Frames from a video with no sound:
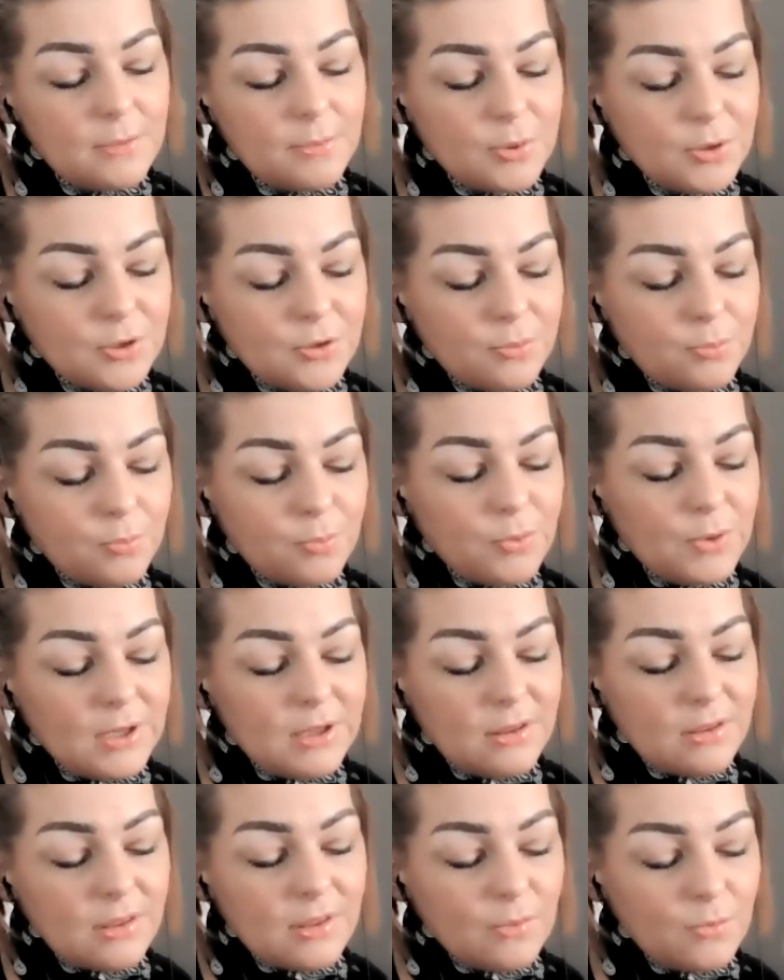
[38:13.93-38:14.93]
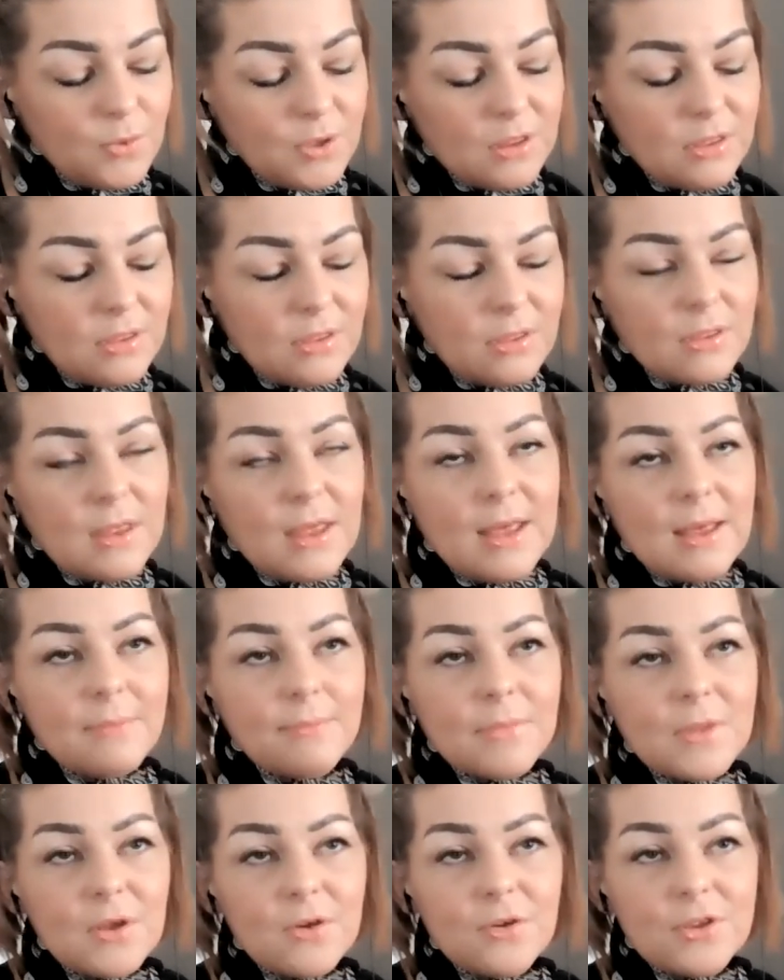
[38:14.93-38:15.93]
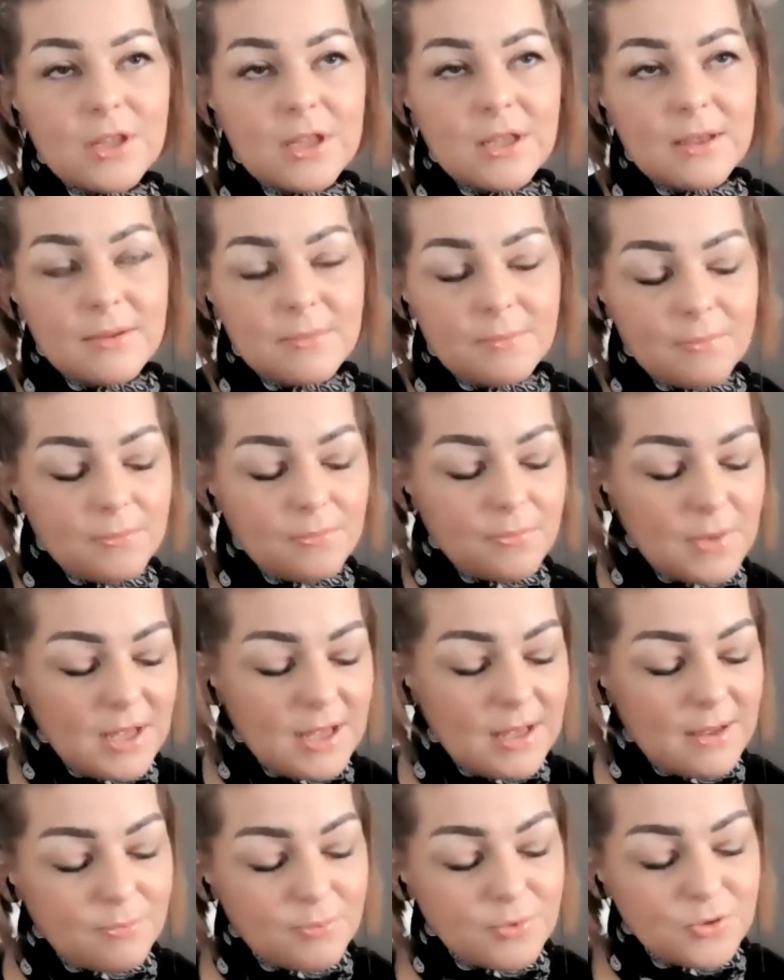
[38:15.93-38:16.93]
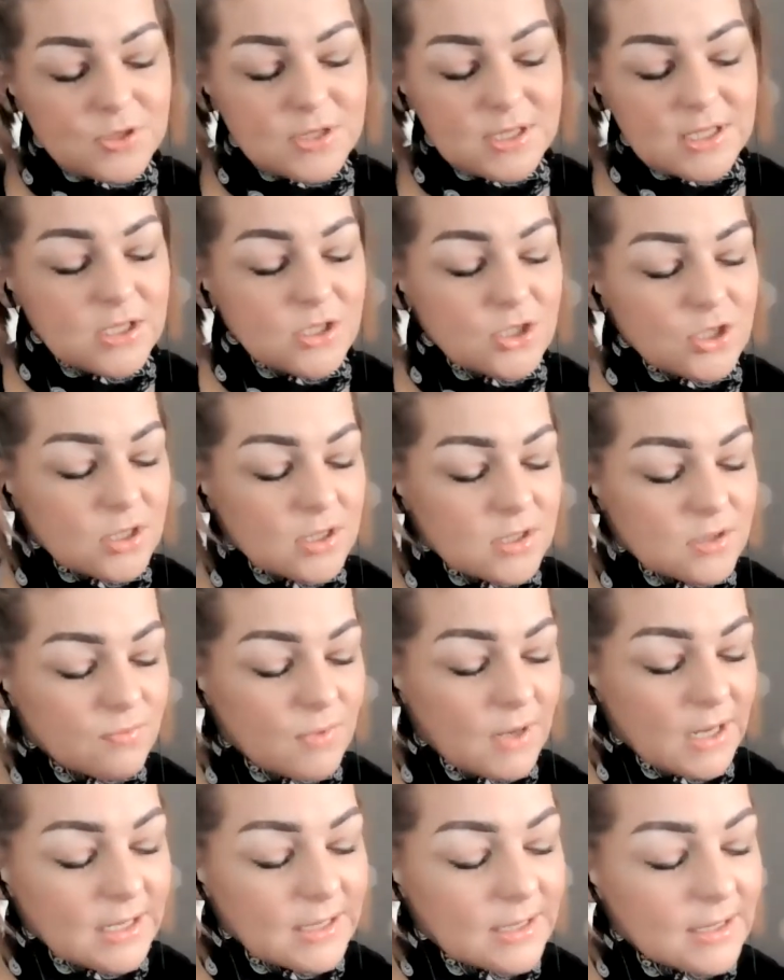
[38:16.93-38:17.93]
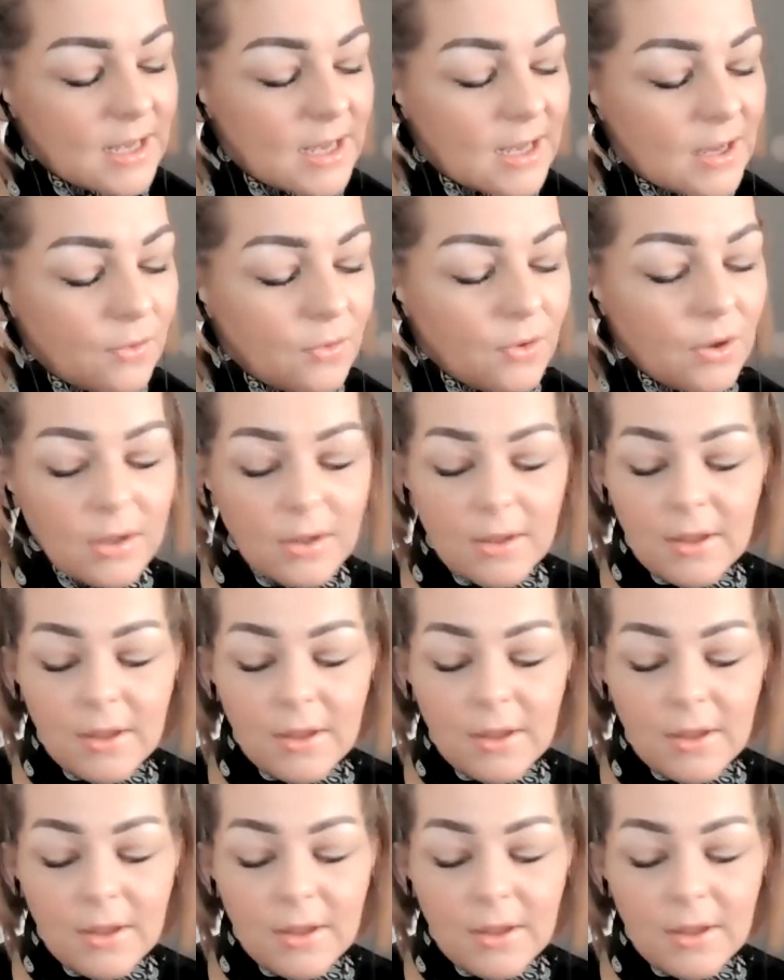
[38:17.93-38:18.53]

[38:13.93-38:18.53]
put up with other procedures right now.